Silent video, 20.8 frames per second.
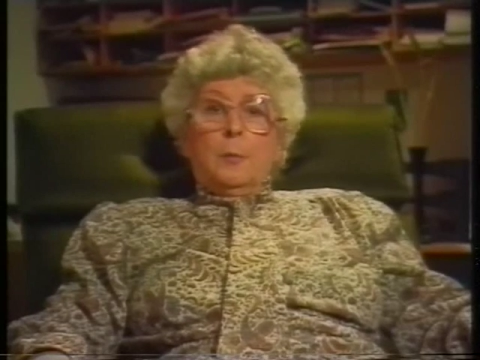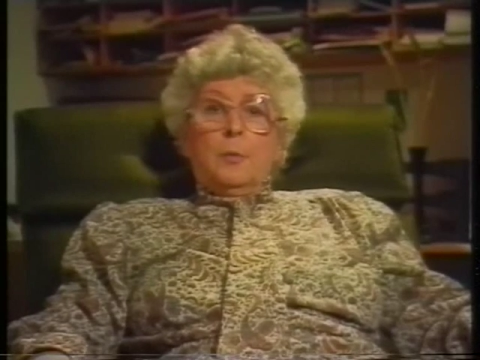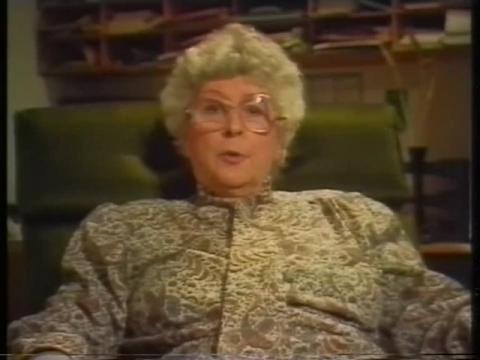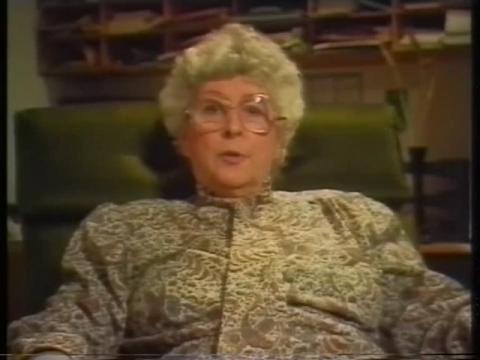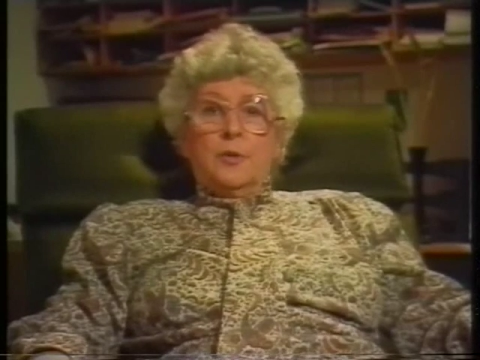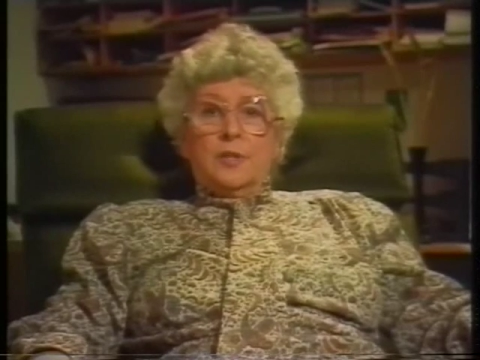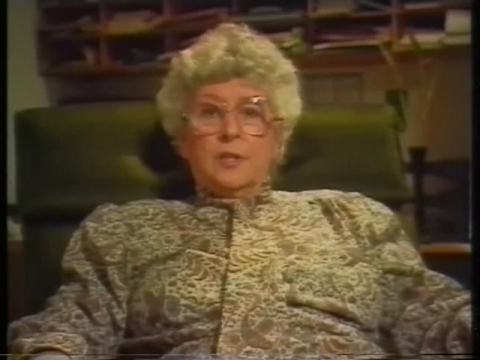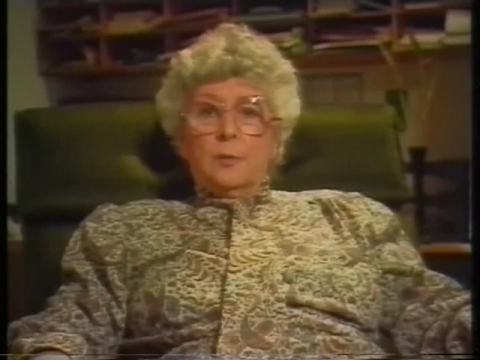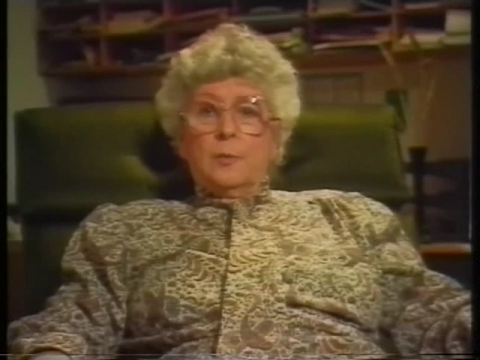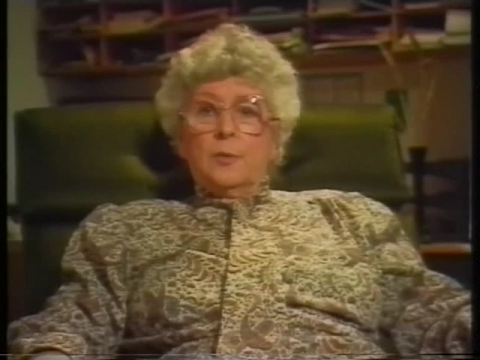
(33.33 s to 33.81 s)

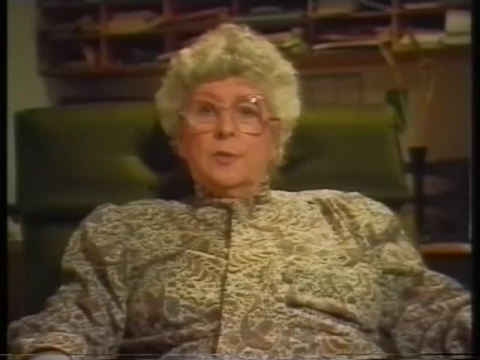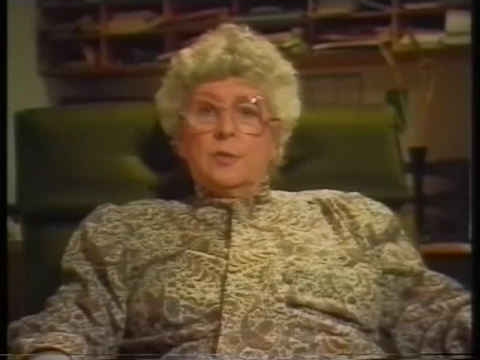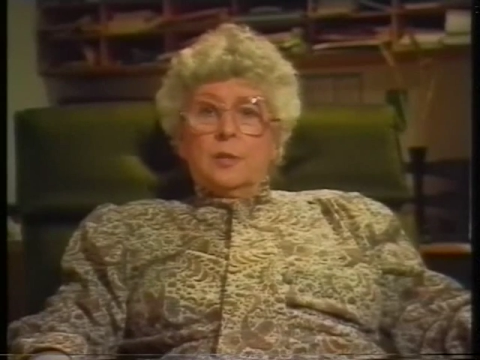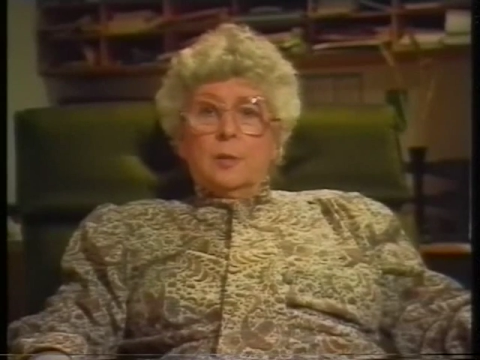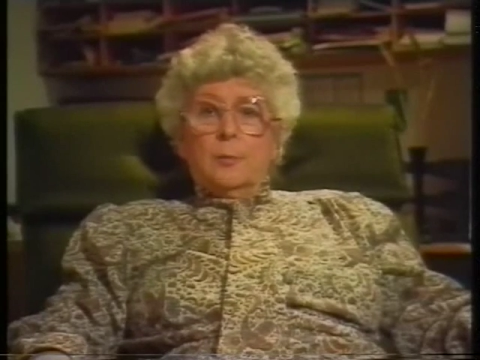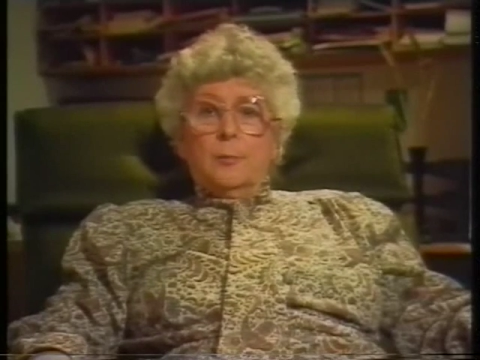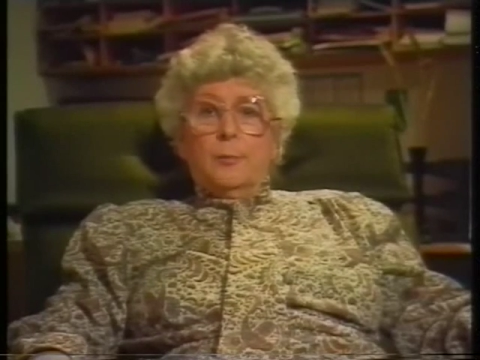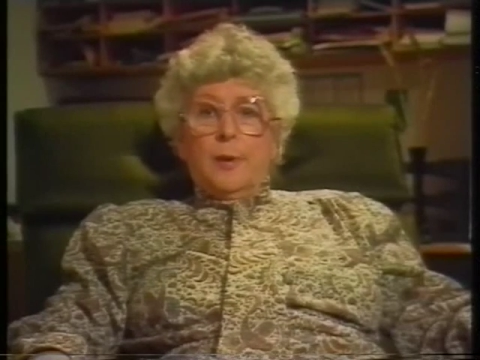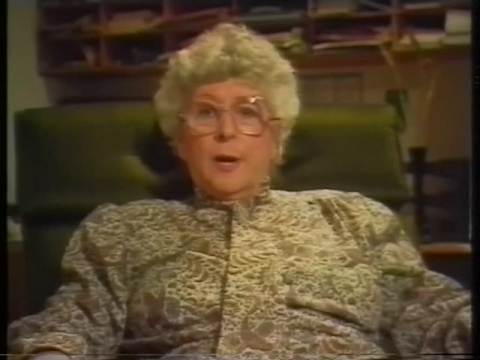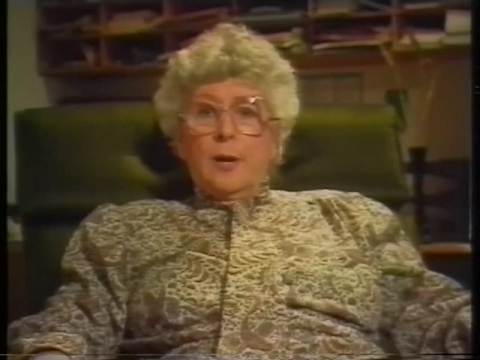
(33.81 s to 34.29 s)
because it was
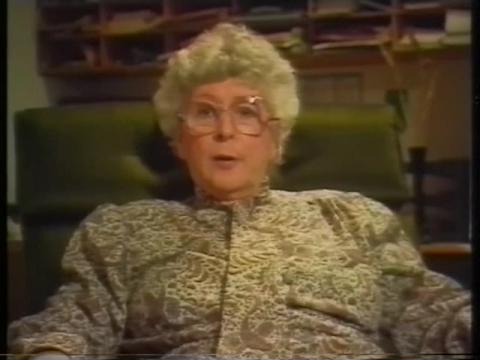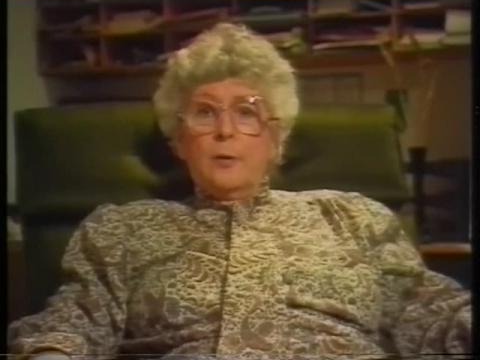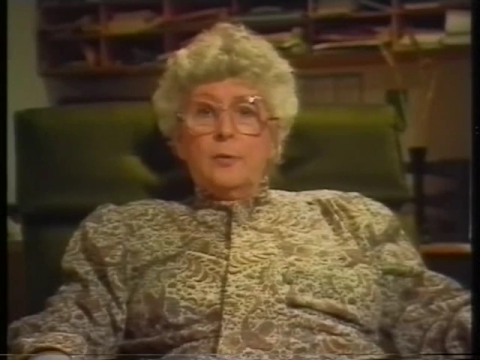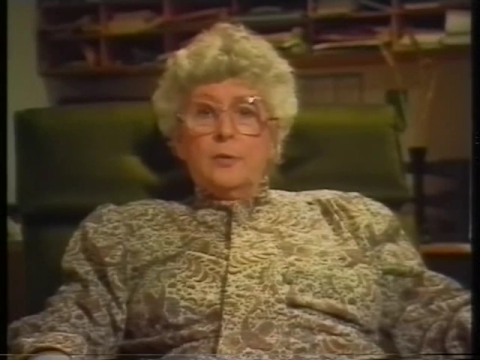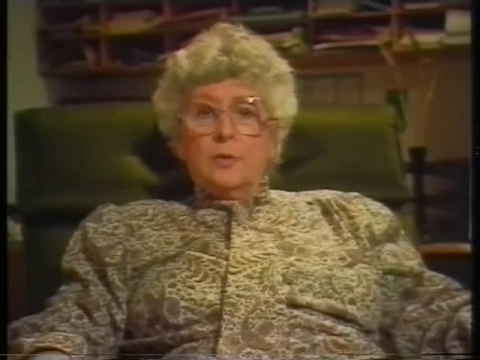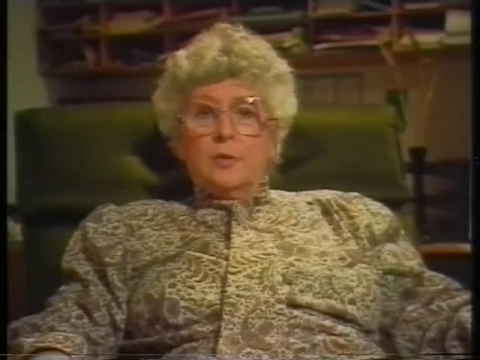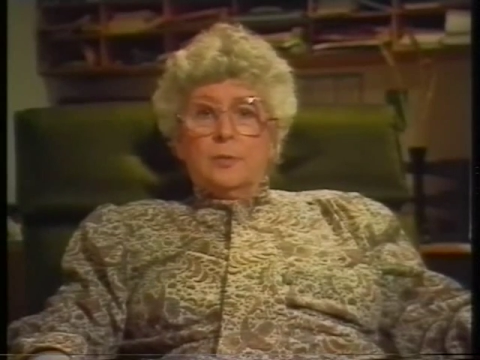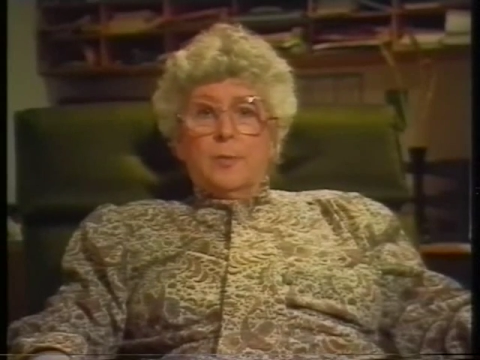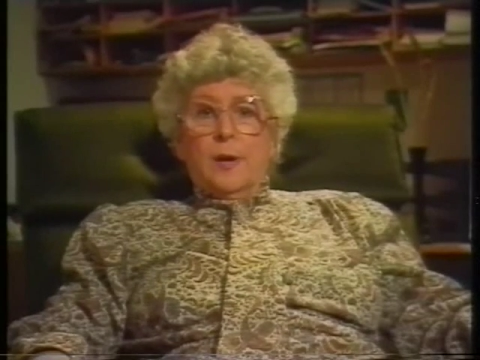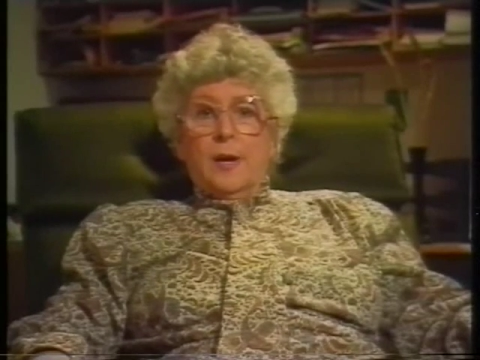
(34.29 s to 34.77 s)

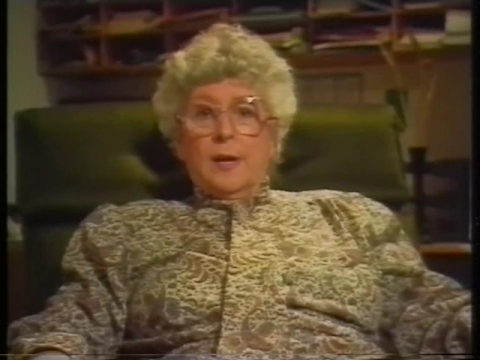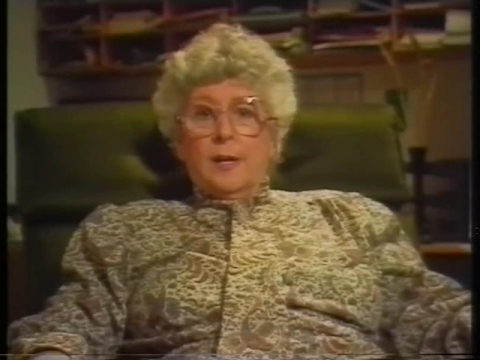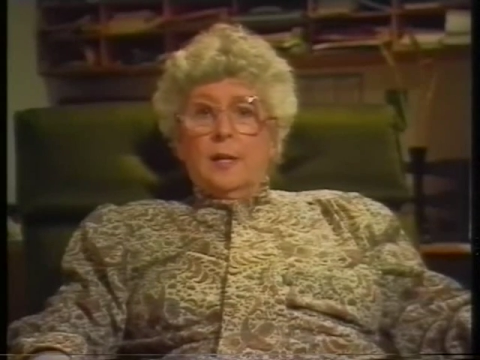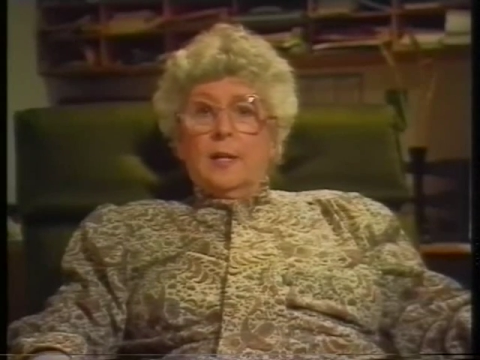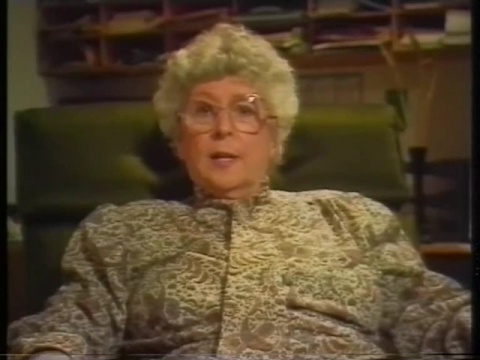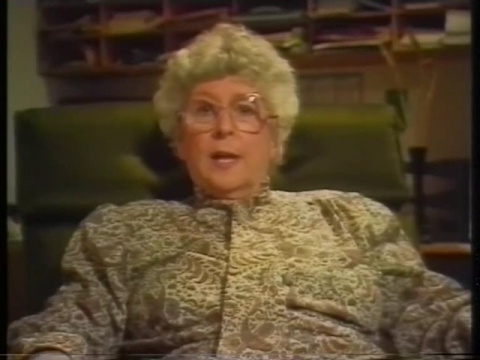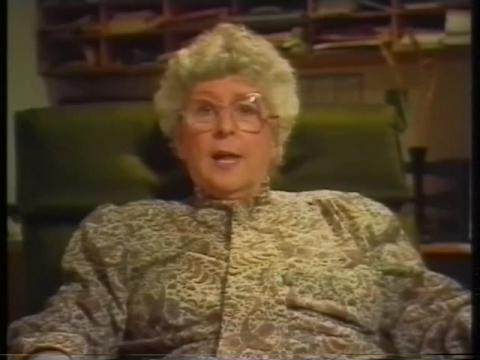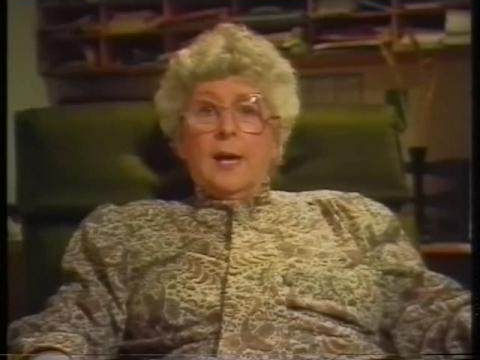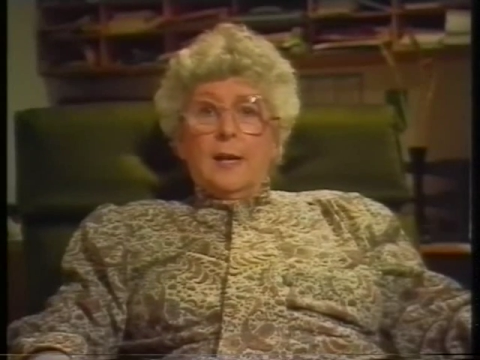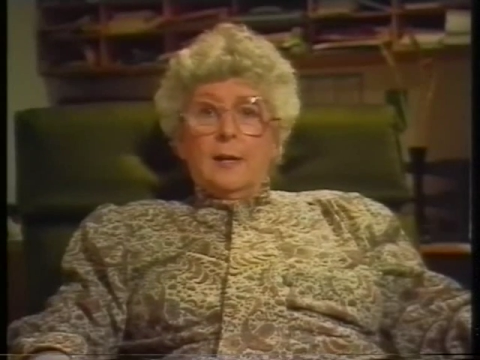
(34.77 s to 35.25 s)
composed by a
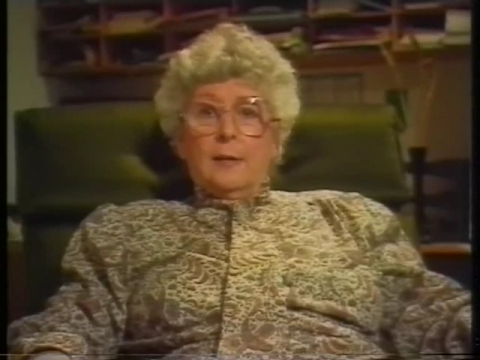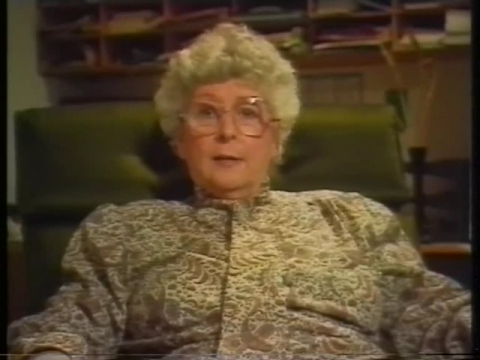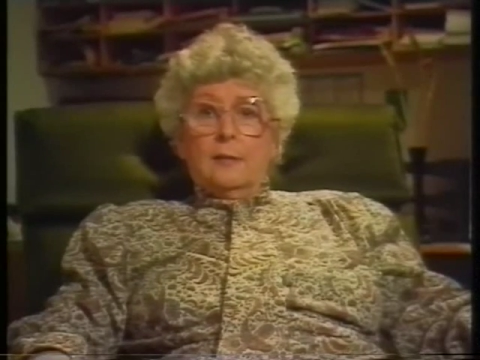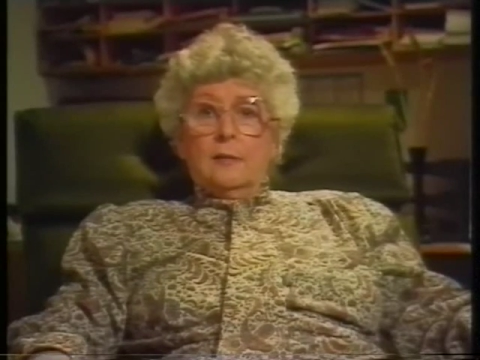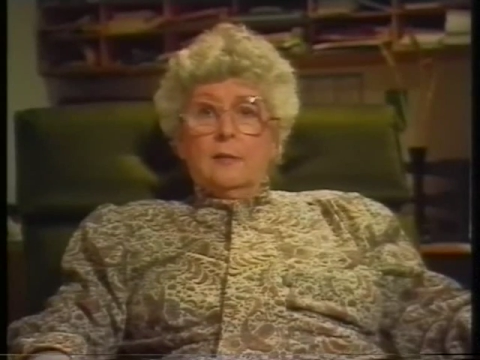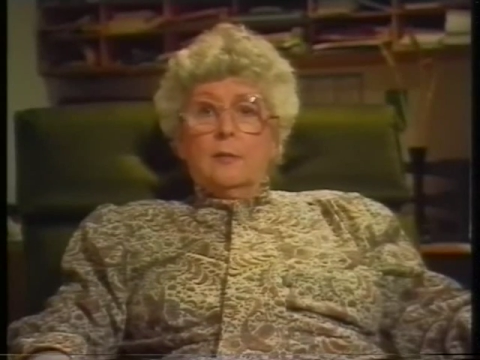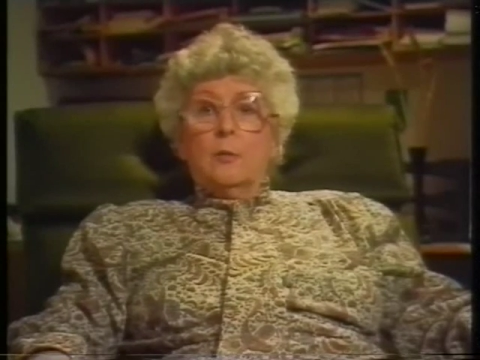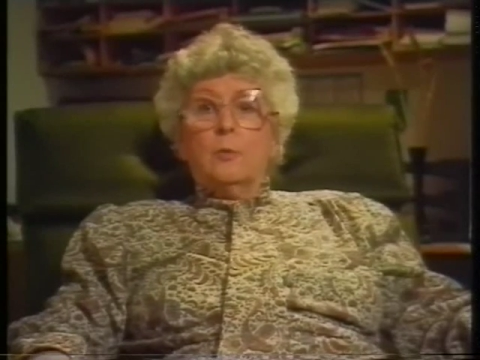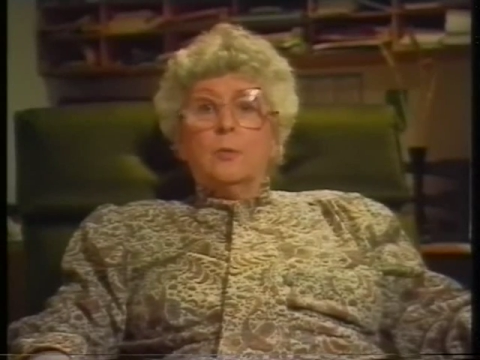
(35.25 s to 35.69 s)
client